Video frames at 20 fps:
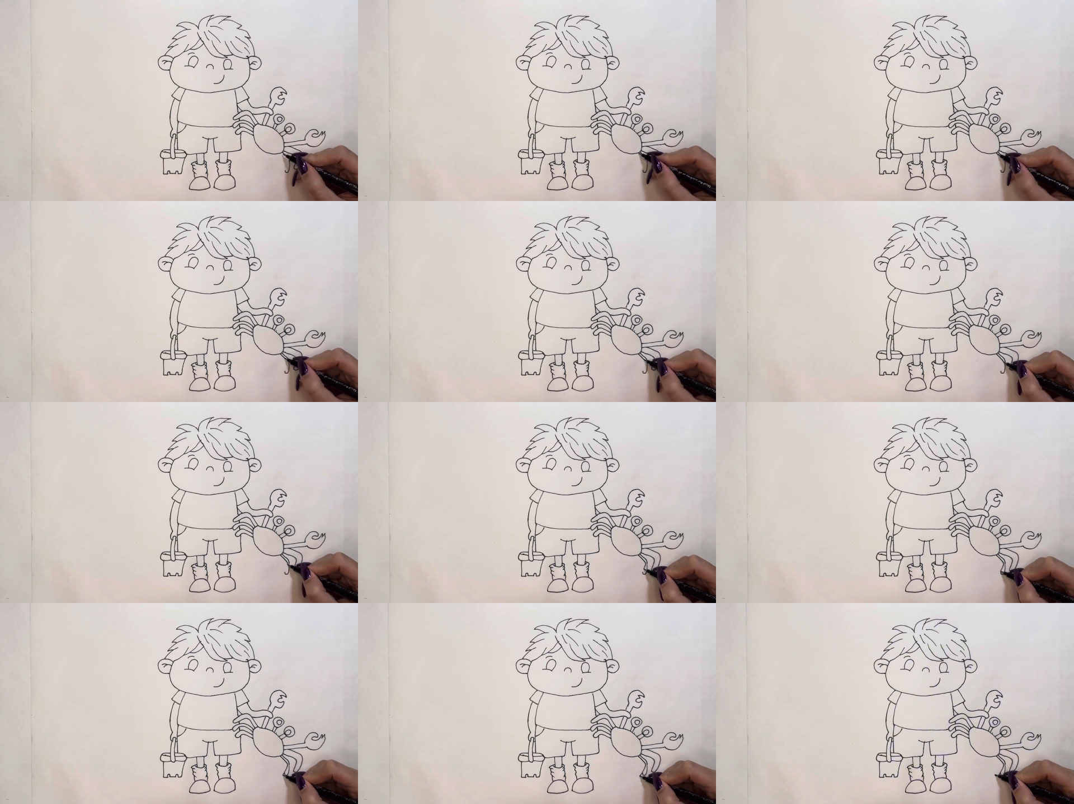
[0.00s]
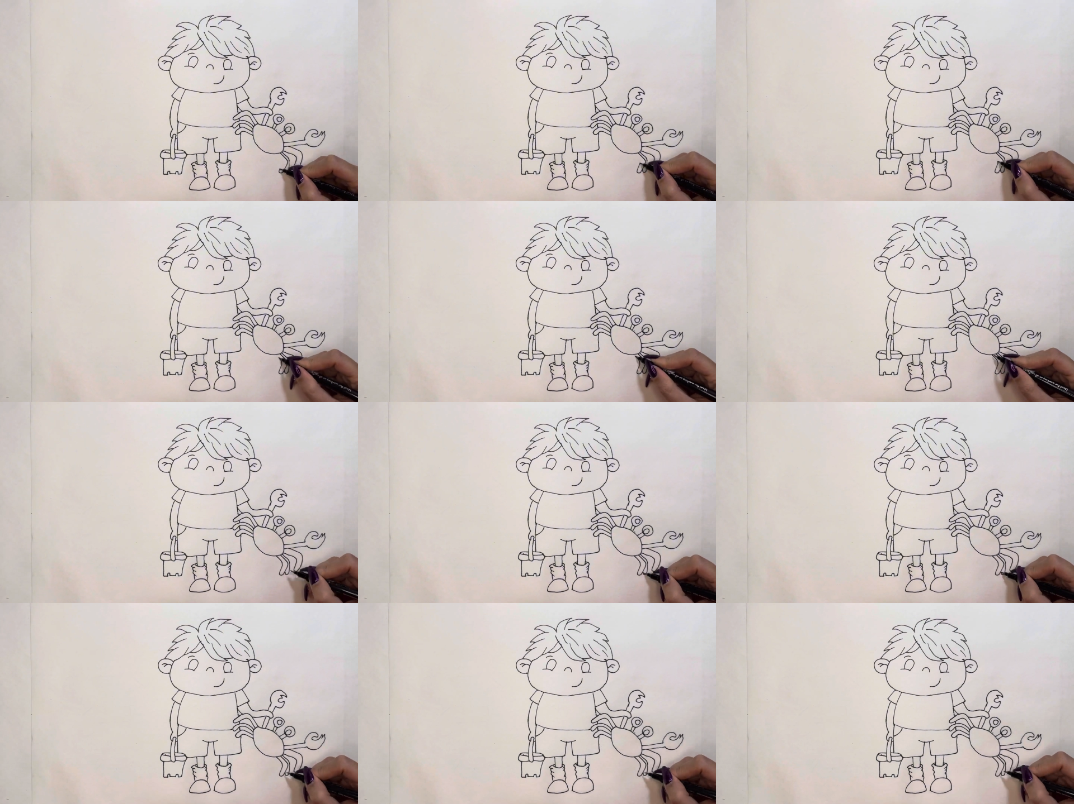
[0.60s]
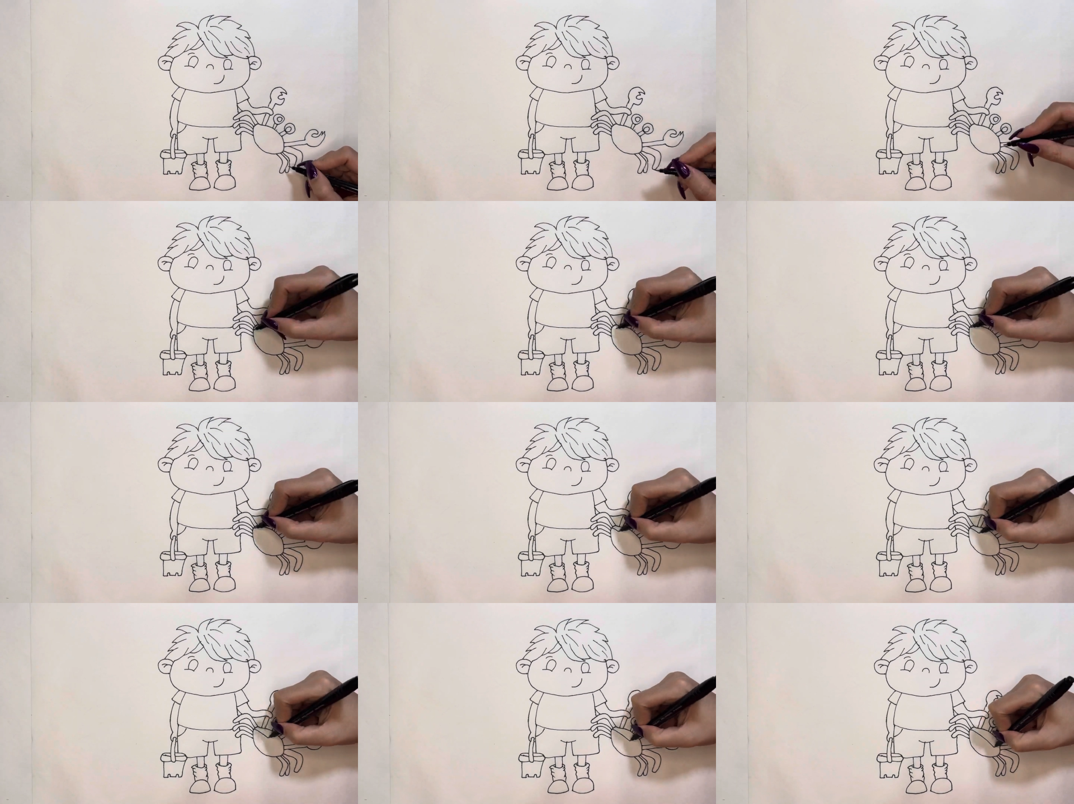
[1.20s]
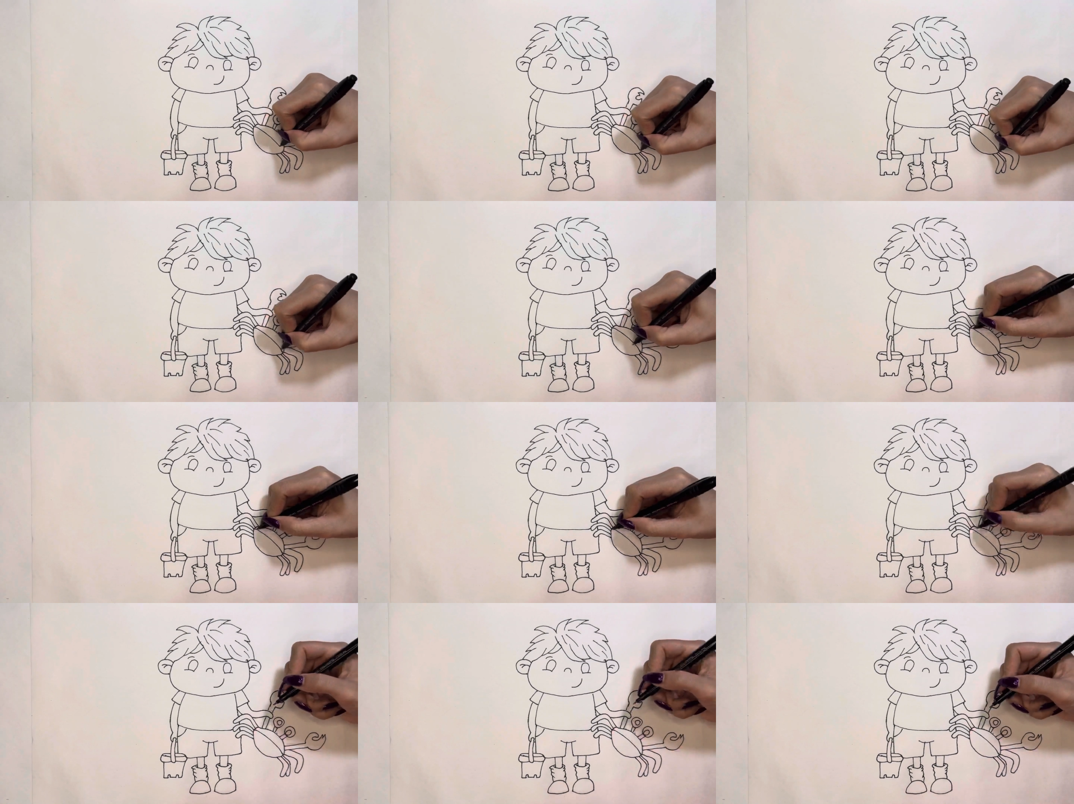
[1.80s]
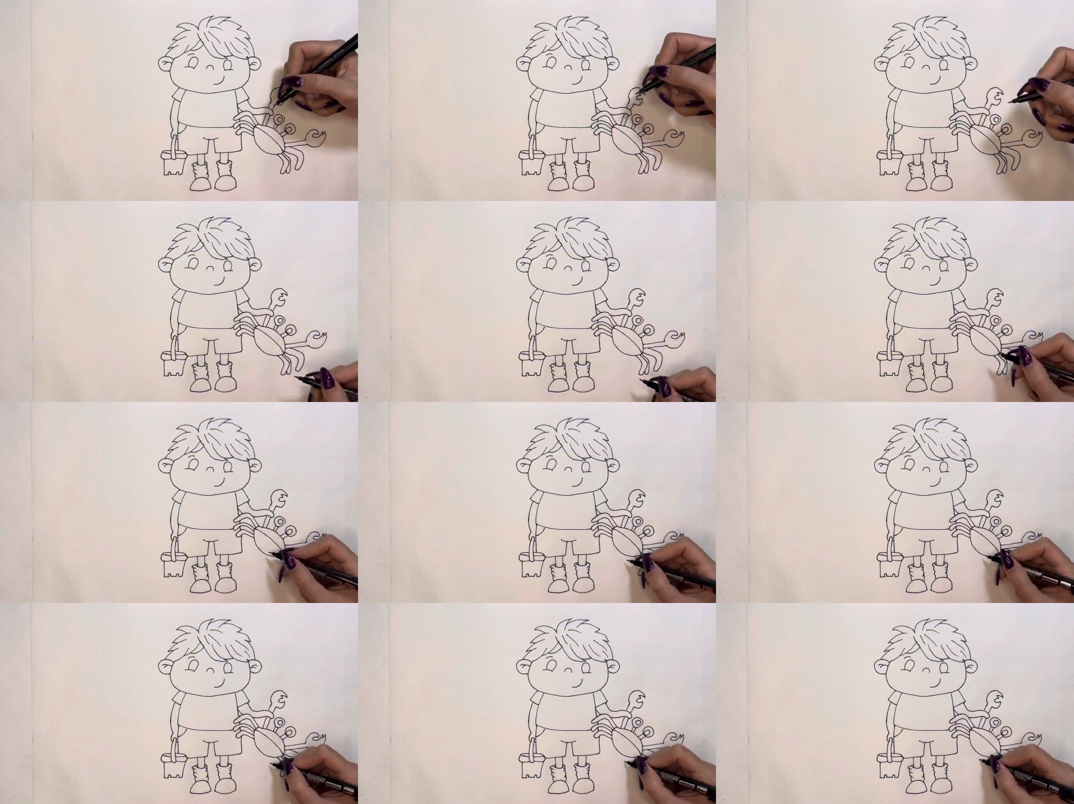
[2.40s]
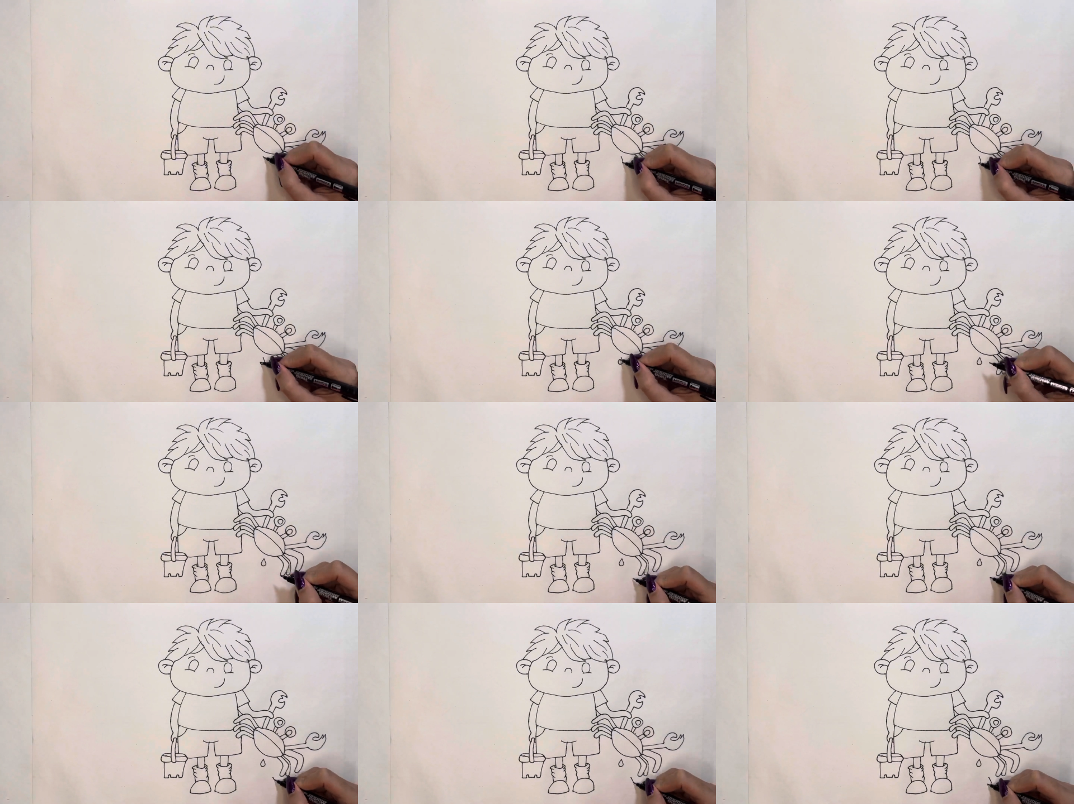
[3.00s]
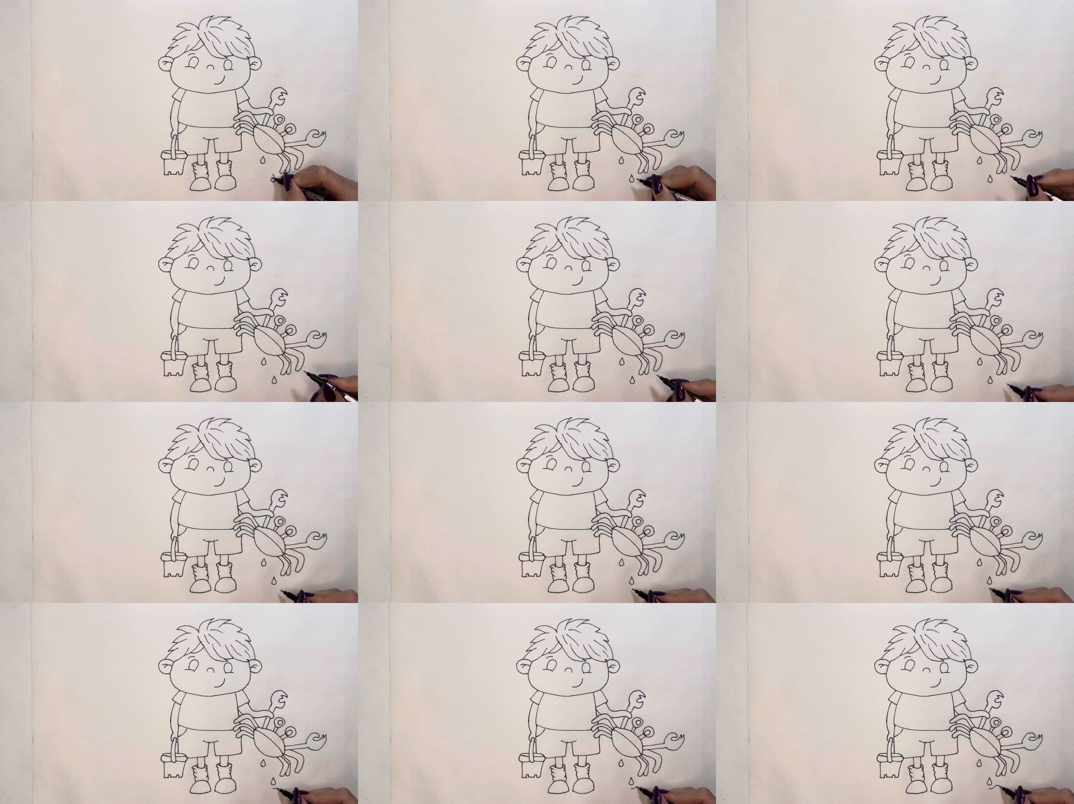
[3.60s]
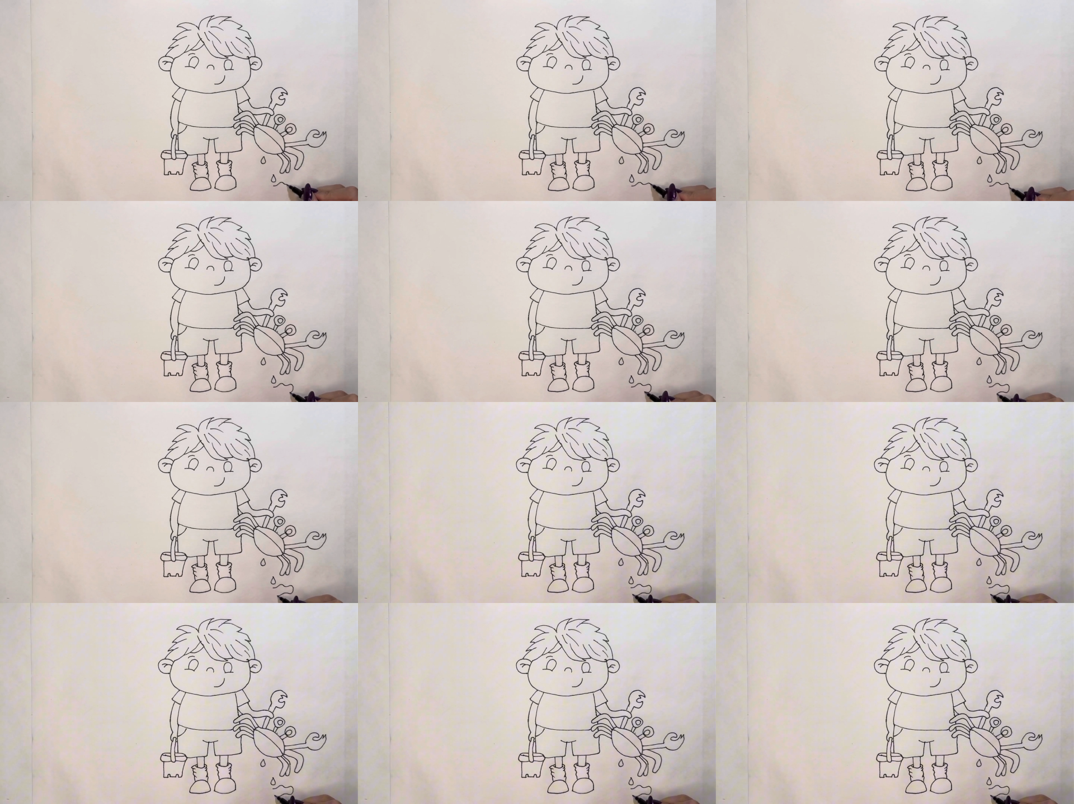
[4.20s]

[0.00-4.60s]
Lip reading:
(no speaker visible)